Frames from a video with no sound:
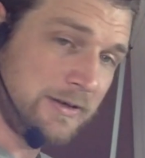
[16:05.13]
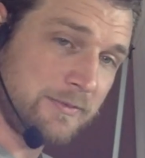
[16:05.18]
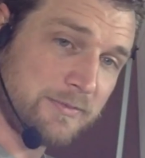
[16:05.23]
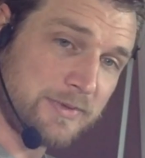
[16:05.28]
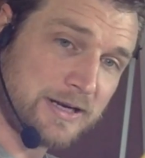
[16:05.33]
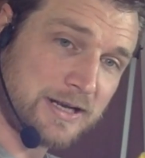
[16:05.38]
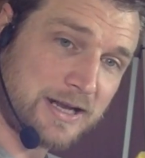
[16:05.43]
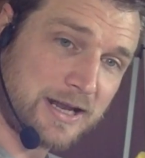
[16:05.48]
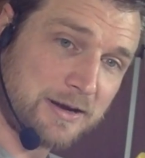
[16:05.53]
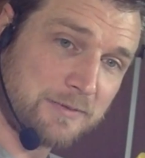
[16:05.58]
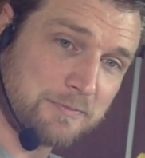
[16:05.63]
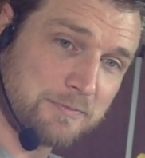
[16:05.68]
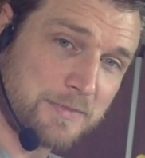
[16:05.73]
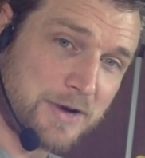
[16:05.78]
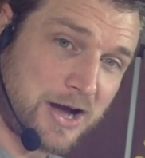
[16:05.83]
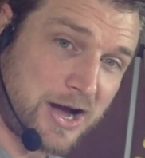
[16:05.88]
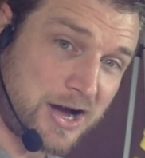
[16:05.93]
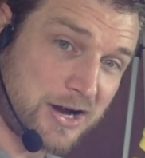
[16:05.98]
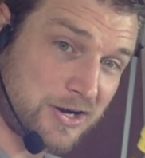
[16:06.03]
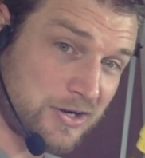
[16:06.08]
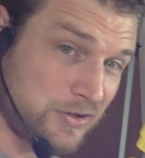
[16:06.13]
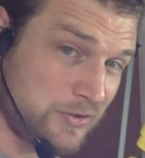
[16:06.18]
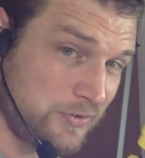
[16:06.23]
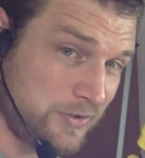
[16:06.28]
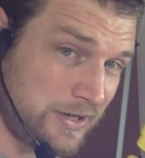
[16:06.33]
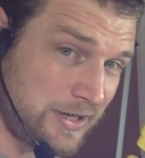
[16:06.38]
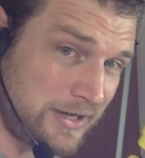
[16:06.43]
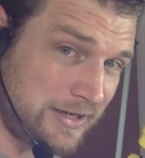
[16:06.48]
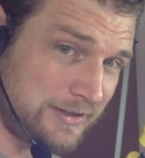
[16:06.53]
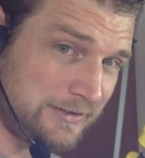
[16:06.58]
But I got a hot glue
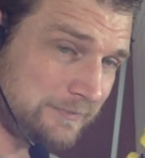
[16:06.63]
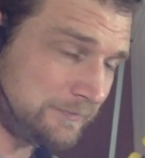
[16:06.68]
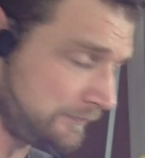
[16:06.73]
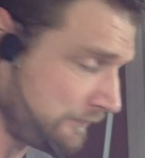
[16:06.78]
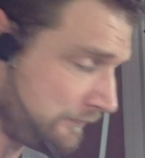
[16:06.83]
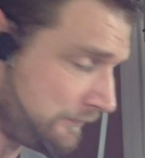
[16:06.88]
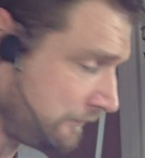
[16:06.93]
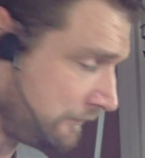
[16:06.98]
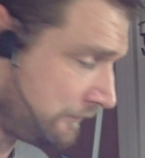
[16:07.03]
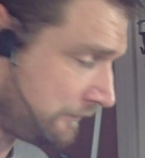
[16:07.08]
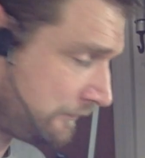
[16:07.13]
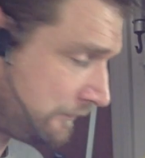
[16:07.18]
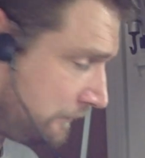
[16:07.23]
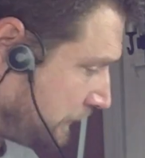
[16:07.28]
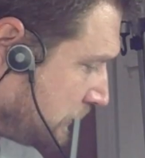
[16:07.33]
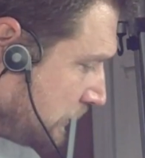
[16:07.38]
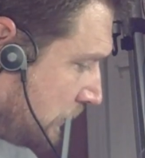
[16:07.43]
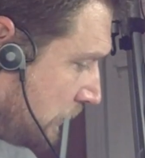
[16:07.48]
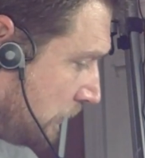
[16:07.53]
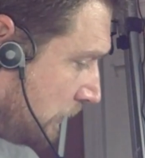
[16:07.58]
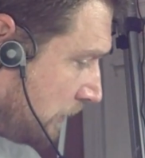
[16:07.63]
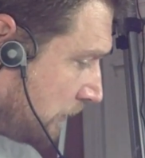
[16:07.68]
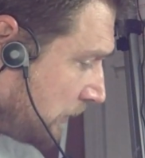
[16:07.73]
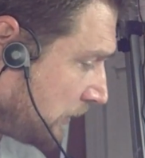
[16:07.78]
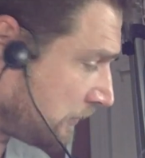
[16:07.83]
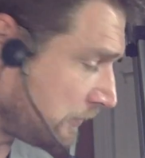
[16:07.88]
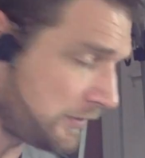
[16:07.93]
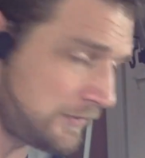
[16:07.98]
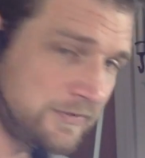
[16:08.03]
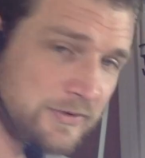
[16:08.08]
gun, so I'm
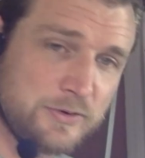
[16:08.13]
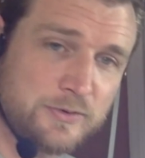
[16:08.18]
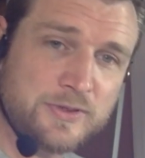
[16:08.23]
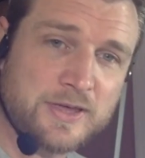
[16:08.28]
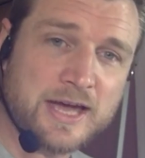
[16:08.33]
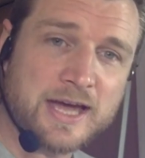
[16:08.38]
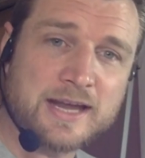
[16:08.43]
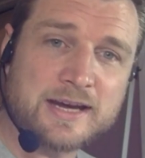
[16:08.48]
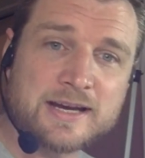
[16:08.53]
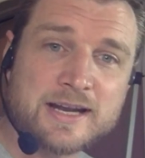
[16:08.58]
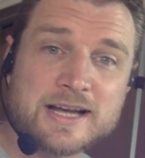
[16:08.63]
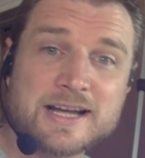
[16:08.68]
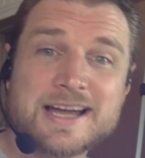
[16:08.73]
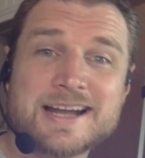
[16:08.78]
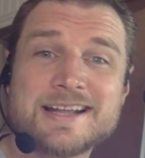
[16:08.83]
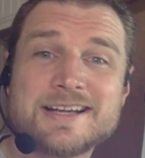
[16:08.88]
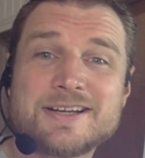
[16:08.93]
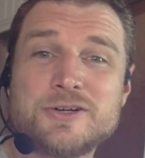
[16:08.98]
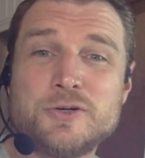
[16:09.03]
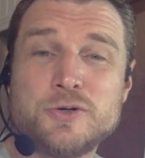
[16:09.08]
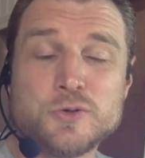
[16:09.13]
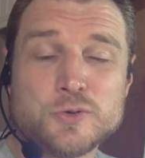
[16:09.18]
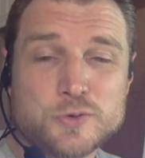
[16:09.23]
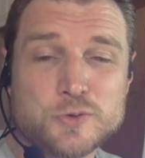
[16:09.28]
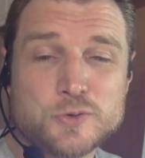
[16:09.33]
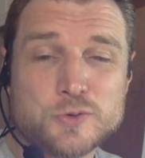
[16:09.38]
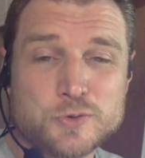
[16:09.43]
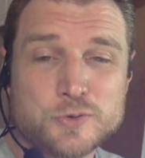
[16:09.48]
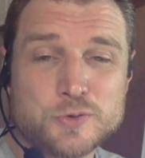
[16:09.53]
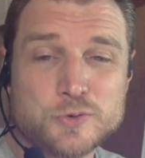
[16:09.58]
going to review that. I got a
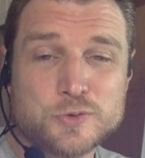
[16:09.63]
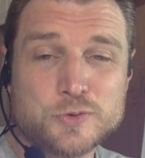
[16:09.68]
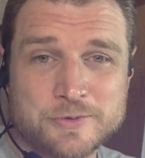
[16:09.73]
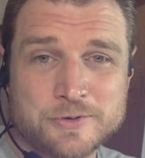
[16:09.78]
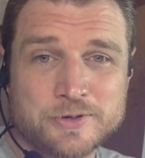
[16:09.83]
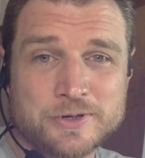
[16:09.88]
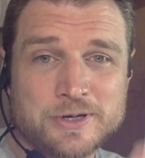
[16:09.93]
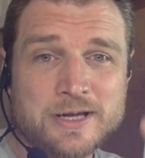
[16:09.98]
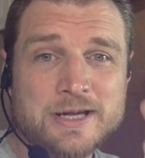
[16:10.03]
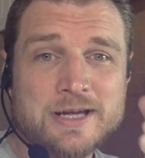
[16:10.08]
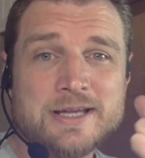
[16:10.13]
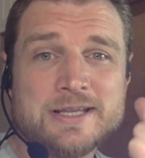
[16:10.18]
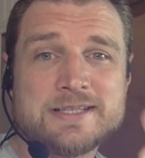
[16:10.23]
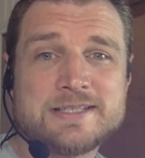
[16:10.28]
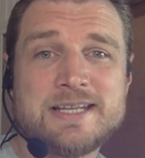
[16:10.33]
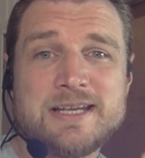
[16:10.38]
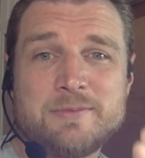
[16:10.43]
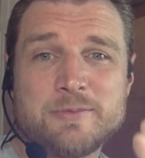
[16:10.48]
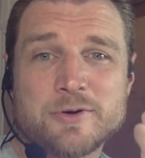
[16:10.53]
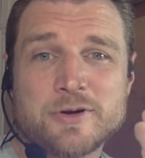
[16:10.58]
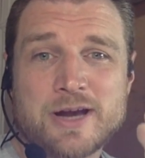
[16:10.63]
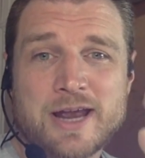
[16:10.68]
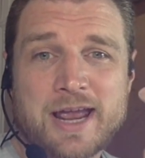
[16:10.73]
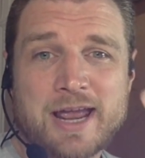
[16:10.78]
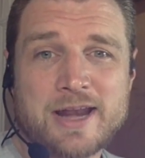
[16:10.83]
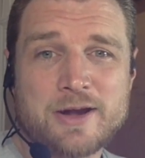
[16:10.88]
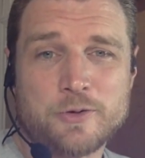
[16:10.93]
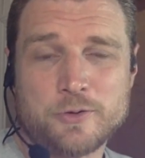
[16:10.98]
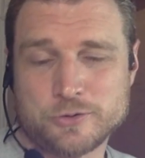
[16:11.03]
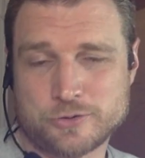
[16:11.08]
cool steamer
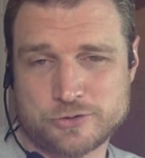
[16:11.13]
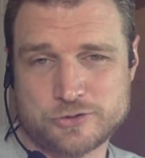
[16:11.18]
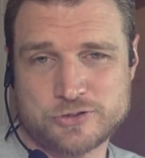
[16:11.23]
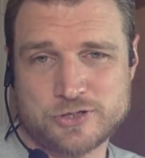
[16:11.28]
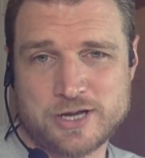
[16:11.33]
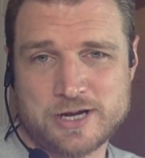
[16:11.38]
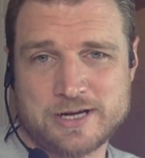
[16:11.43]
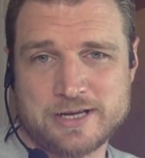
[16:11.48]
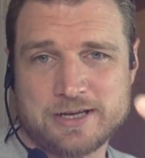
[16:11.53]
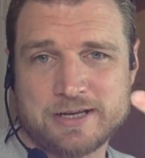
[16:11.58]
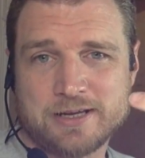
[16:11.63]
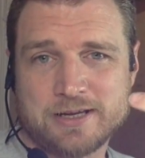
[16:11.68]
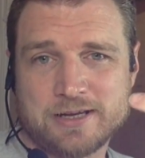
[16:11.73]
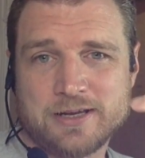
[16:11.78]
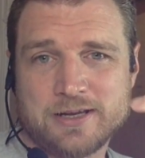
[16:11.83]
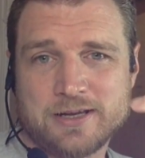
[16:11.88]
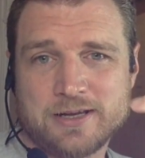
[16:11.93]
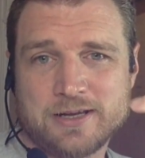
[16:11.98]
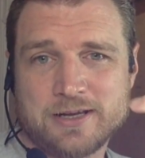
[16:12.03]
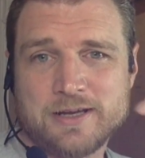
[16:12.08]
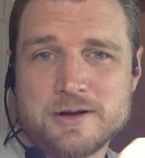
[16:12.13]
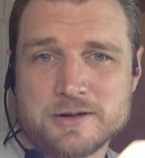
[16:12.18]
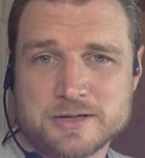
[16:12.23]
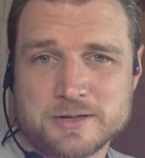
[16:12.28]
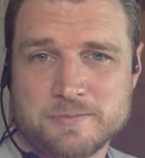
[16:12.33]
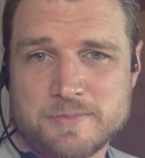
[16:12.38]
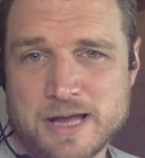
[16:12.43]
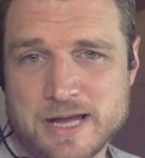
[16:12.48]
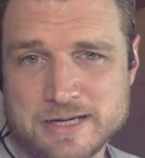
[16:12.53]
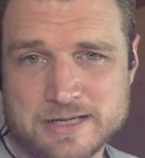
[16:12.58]
and ultrasonic all
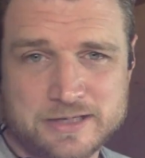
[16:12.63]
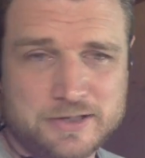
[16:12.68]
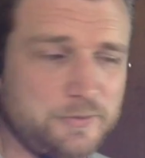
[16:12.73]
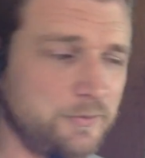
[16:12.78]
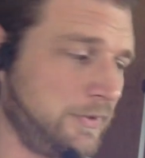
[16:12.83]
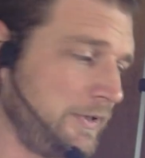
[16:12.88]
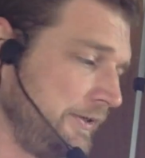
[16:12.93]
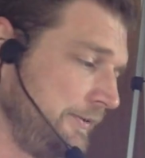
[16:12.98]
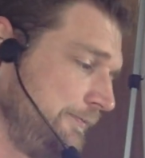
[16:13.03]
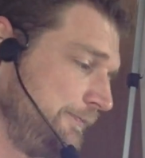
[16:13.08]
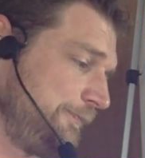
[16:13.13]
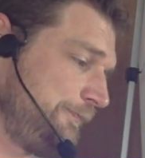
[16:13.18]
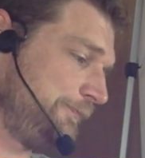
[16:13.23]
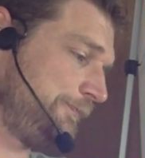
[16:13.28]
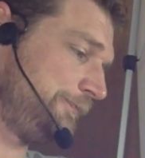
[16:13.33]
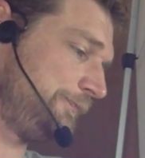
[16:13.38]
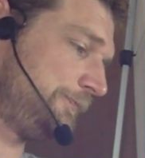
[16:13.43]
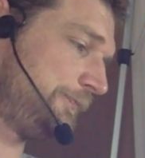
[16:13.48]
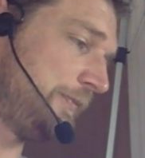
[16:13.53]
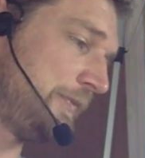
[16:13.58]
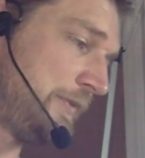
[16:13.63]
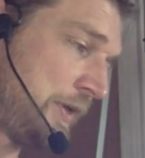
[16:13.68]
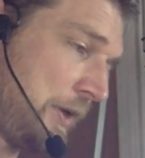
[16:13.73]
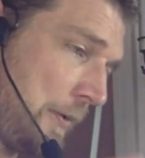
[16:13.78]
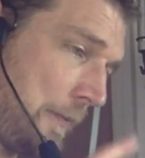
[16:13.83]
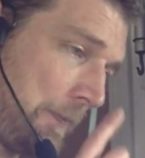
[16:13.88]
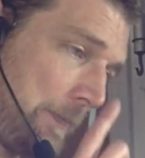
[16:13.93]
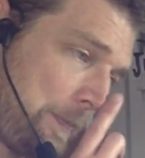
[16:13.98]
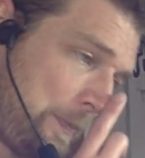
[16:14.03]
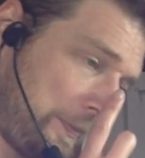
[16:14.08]
combined into one.
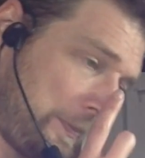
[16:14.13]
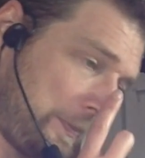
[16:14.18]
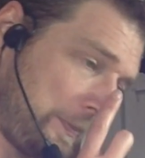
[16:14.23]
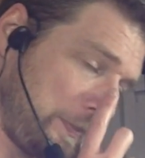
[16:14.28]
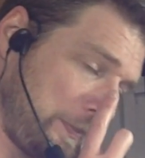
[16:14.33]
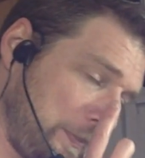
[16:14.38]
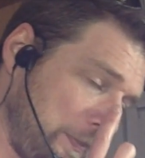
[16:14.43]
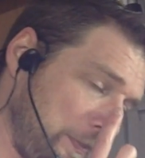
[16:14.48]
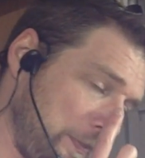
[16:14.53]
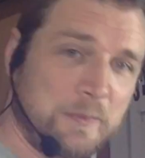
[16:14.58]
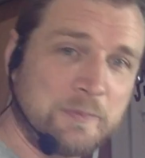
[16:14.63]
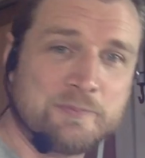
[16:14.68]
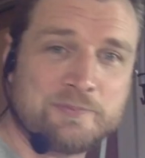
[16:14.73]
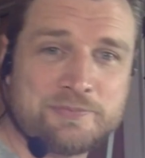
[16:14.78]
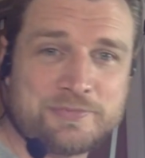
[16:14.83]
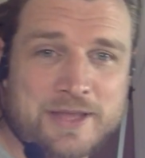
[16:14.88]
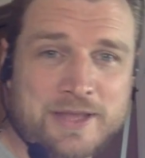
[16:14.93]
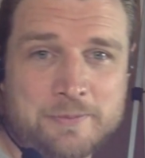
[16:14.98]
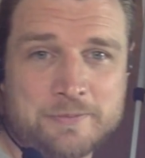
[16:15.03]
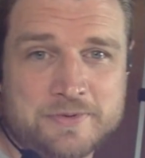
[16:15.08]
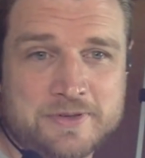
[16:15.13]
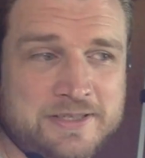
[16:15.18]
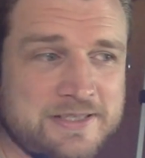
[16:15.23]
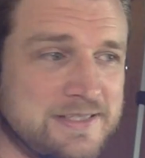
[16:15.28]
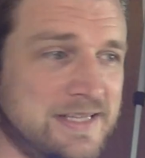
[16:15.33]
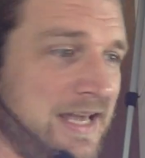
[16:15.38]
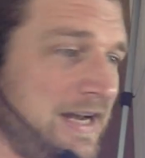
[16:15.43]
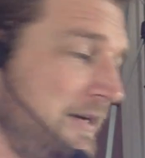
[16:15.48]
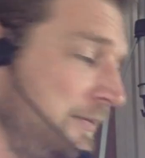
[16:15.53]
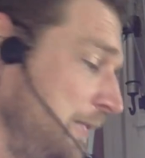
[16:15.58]
So I'm
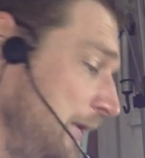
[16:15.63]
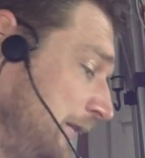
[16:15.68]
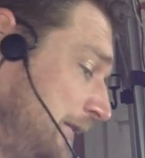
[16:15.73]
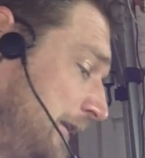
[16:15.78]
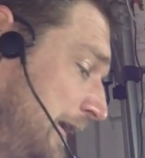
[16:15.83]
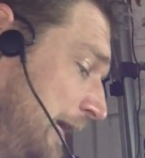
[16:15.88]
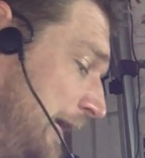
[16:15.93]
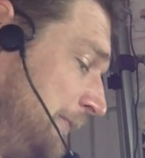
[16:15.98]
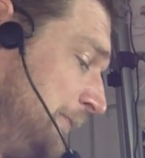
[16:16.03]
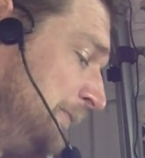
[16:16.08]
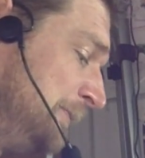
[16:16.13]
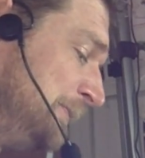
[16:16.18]
excited about that.